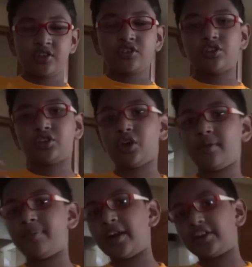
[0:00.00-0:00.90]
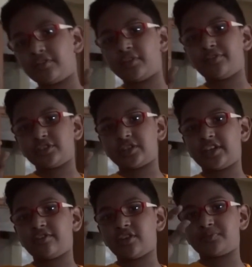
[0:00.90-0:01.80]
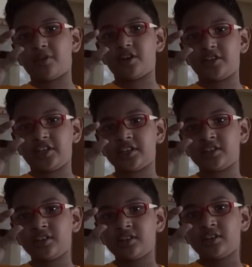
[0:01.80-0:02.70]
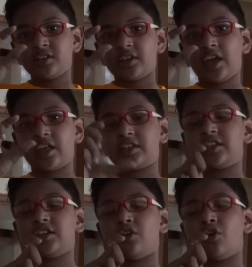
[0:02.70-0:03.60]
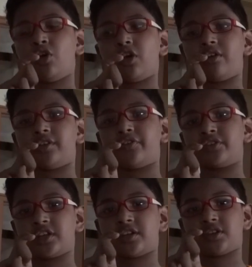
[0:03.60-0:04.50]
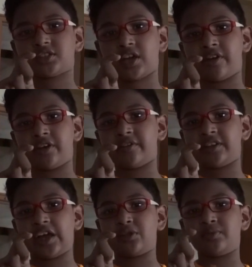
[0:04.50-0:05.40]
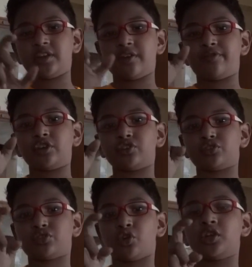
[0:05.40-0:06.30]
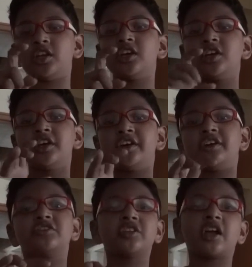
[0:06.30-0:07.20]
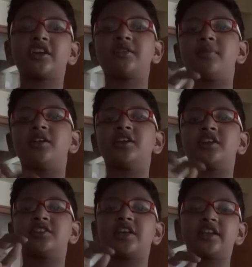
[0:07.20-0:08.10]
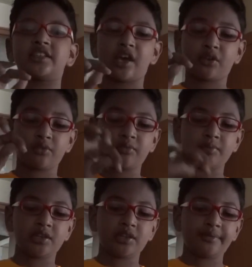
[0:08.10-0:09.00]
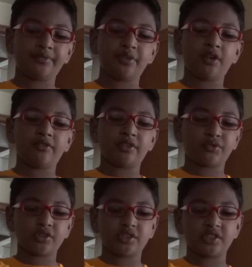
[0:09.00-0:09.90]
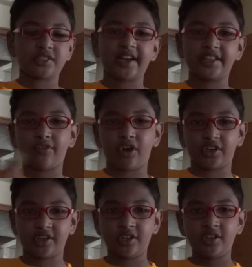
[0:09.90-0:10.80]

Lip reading: So top part of the fullery was burning, and the whole of the fullery was covered with aluminium foil. So slowly it started burning inside the aluminium foil, which was inside the water.